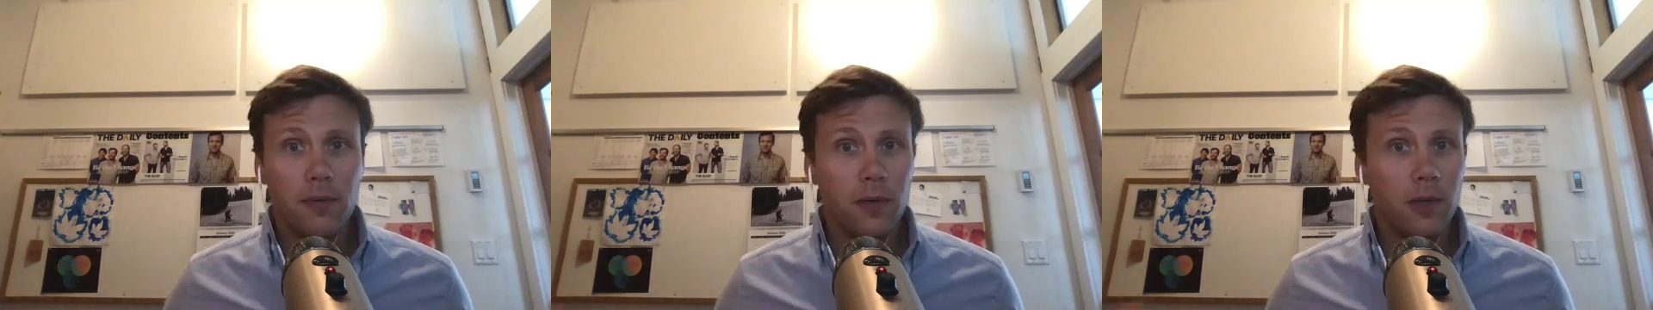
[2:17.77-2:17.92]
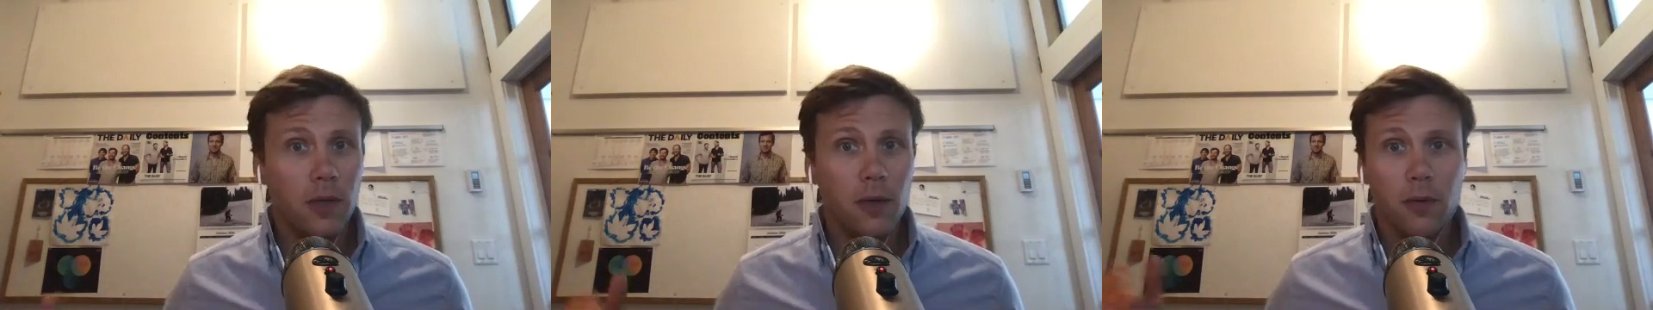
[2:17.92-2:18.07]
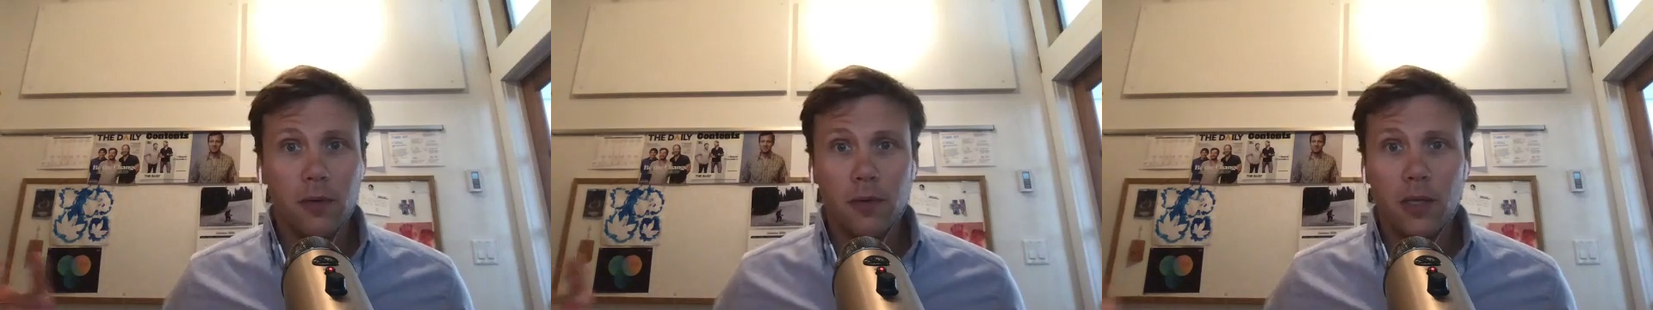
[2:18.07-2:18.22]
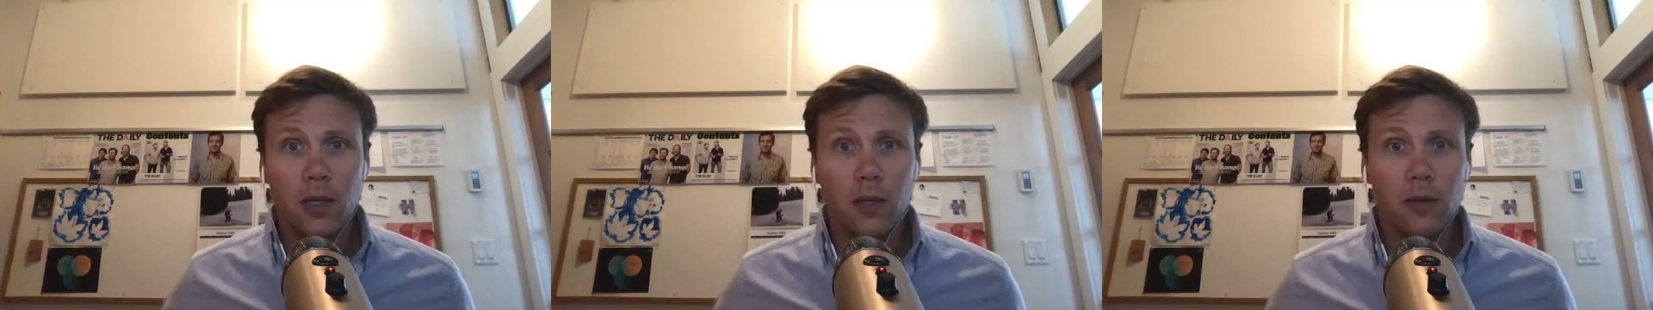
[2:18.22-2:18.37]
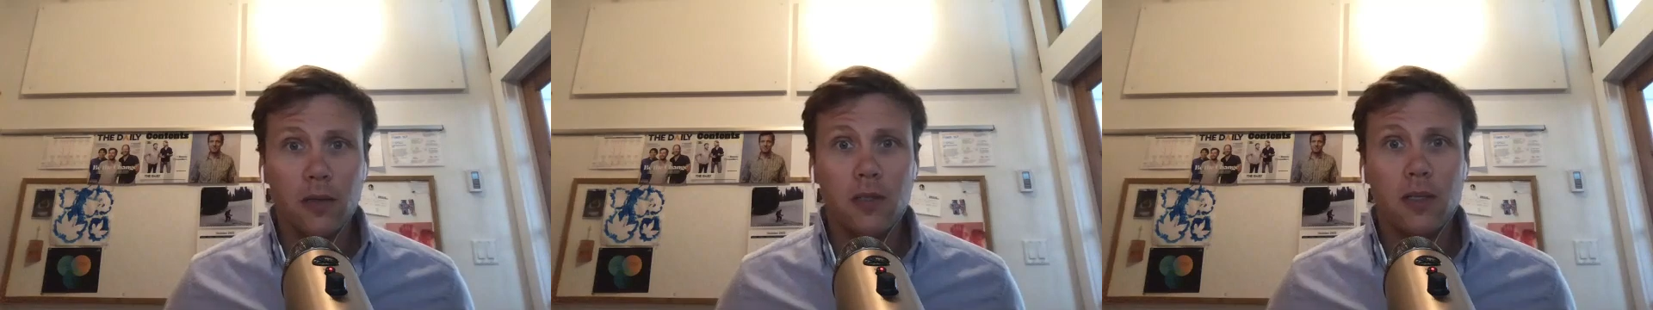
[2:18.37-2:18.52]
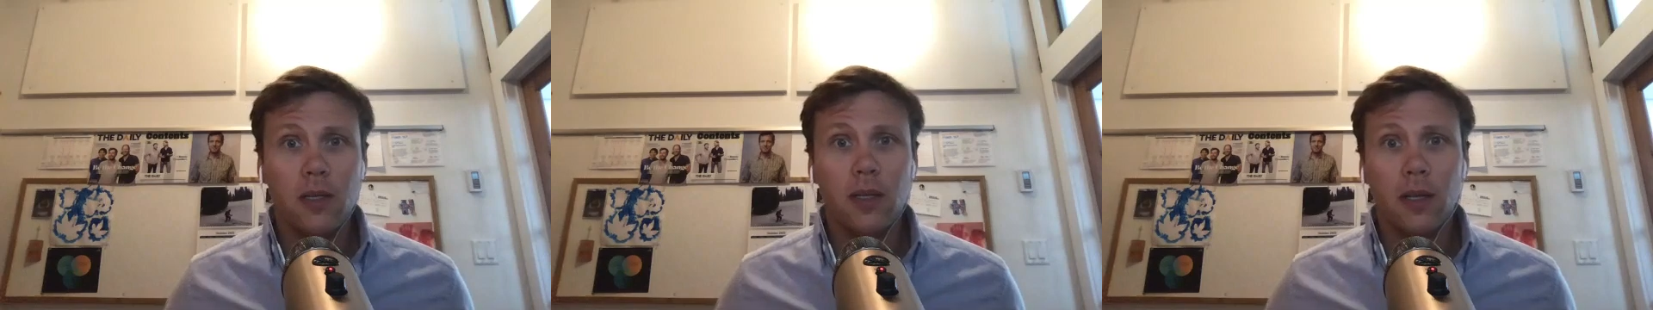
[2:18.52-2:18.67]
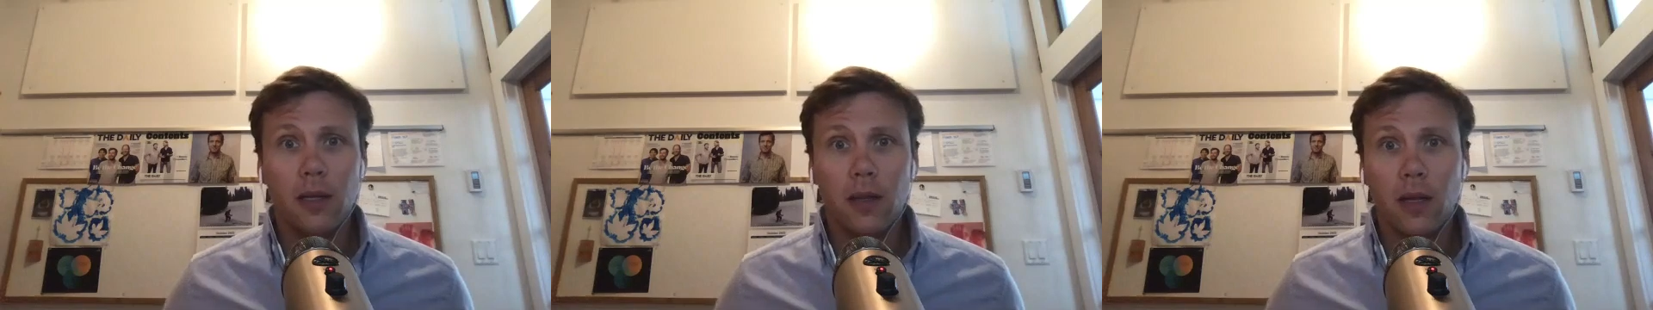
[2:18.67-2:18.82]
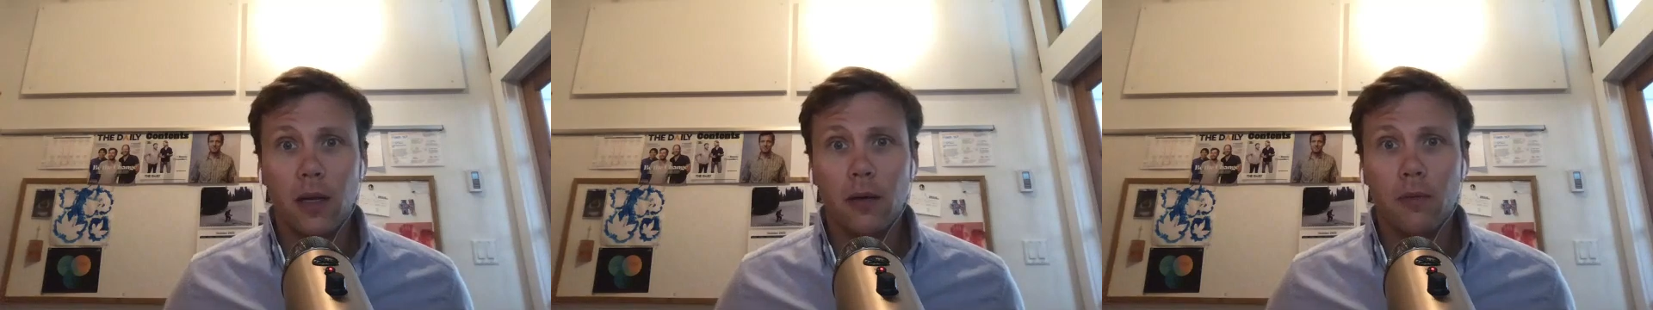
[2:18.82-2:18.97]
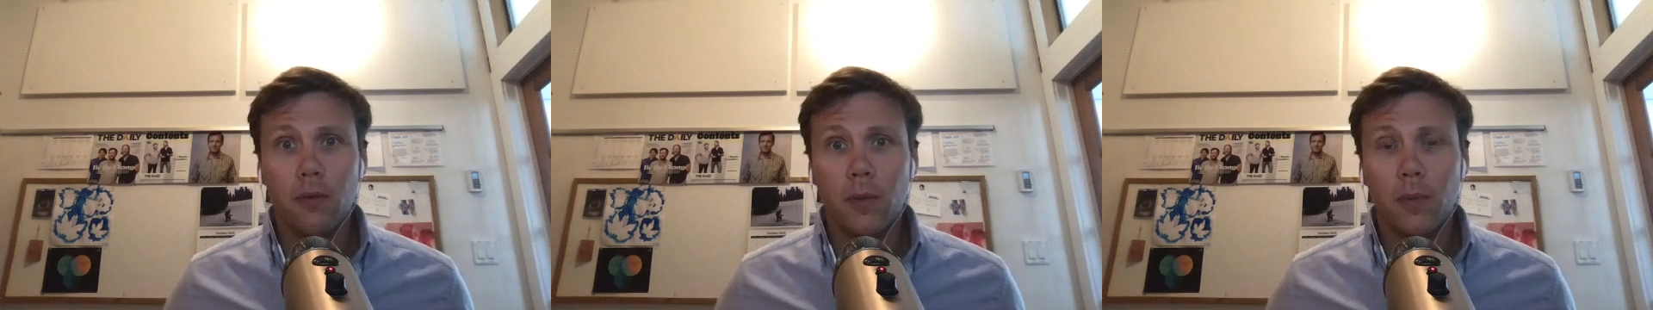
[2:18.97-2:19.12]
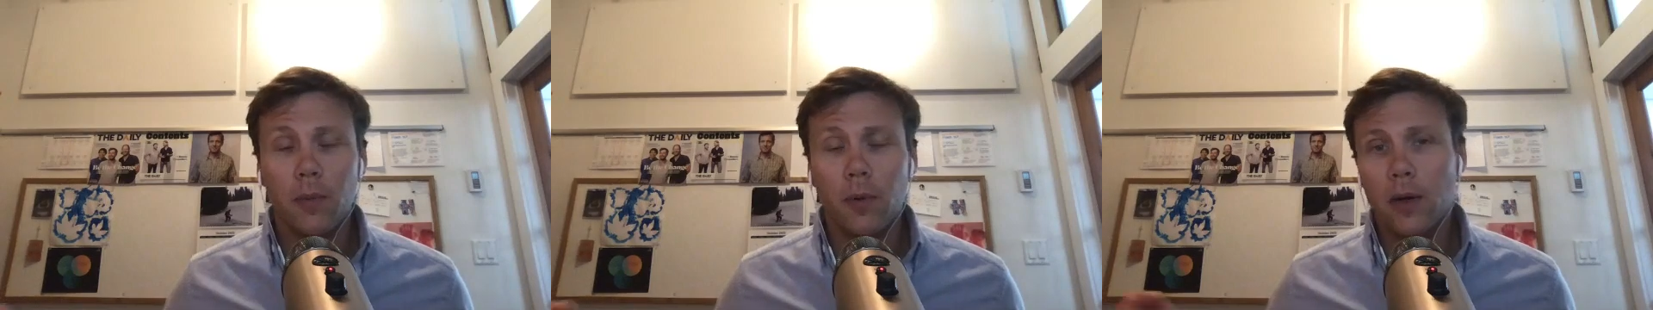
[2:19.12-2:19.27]
You don't see it in their
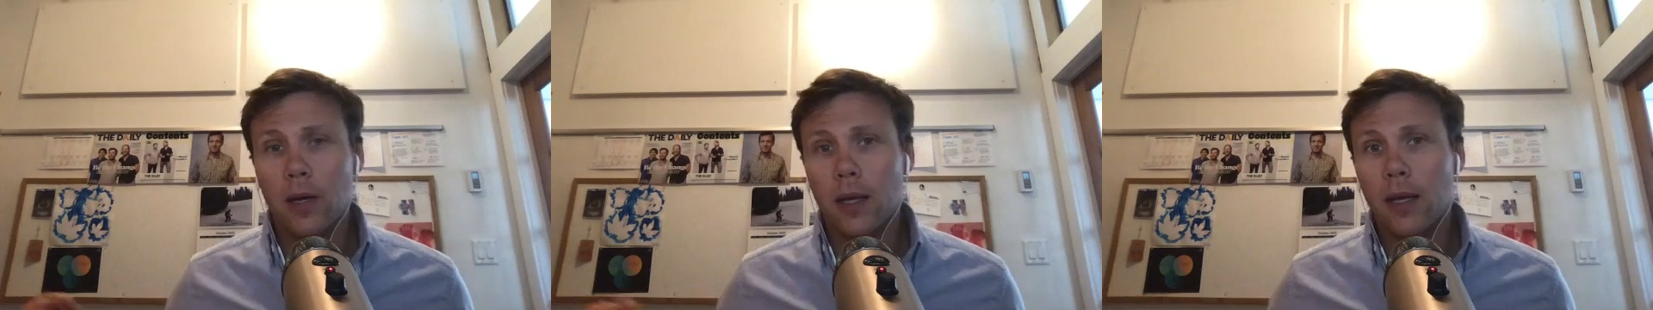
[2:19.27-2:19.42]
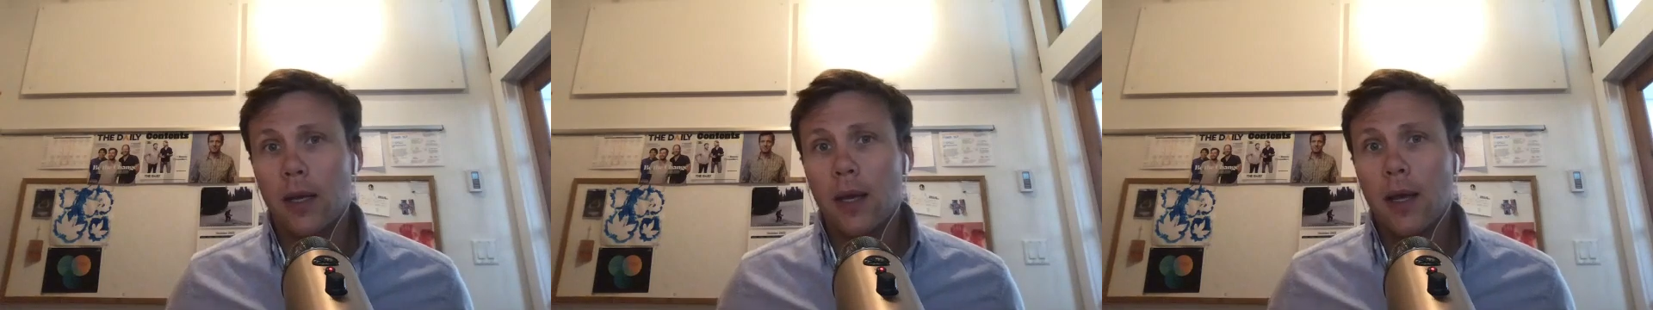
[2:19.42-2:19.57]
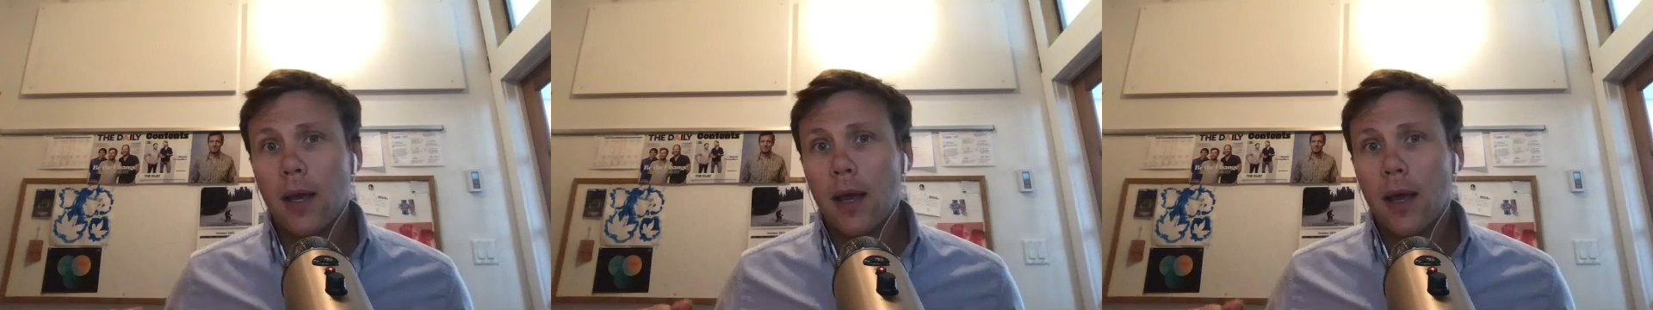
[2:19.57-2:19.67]
reporting.